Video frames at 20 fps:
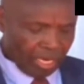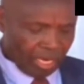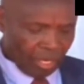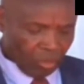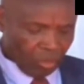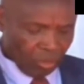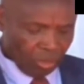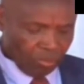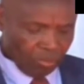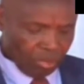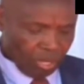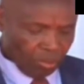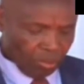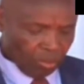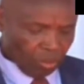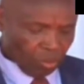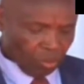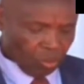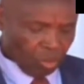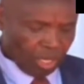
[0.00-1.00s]
and you will be
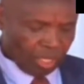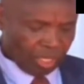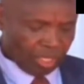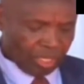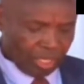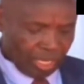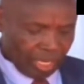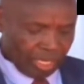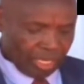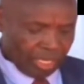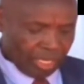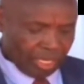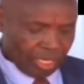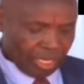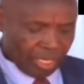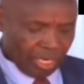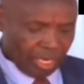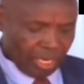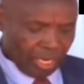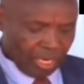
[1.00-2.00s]
able to
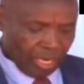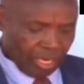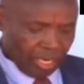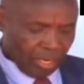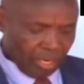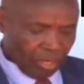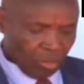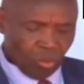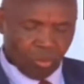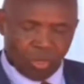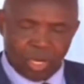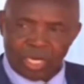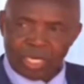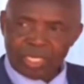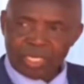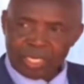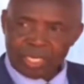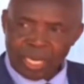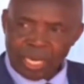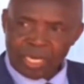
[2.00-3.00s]
access your
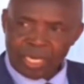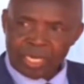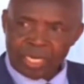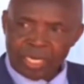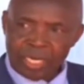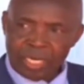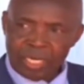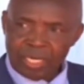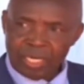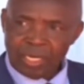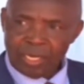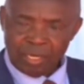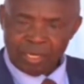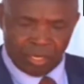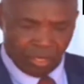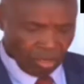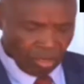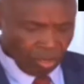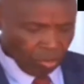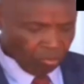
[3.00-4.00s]
result
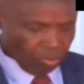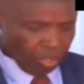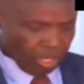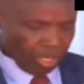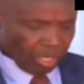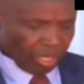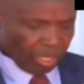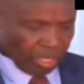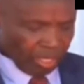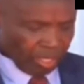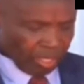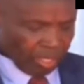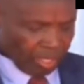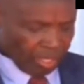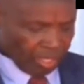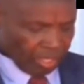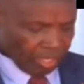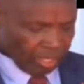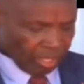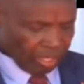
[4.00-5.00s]
of the
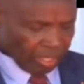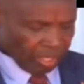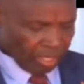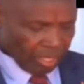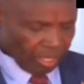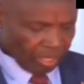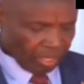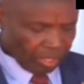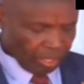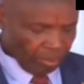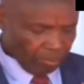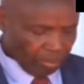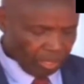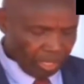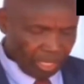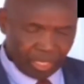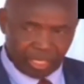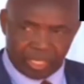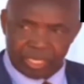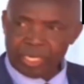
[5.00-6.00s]
Kcse
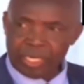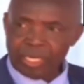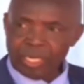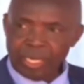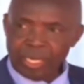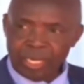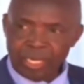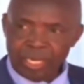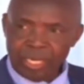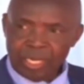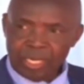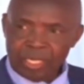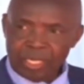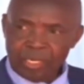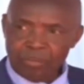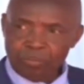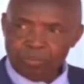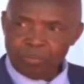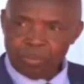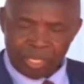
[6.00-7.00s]
examination
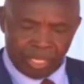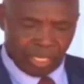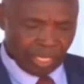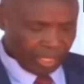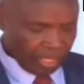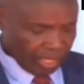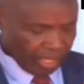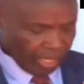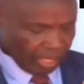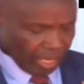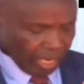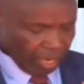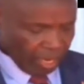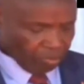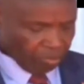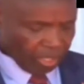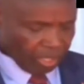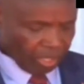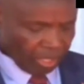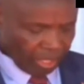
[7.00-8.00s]
immediately
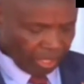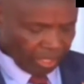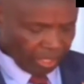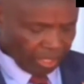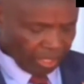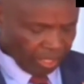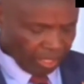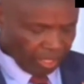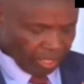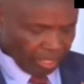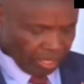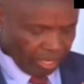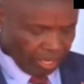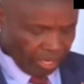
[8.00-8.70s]
after this.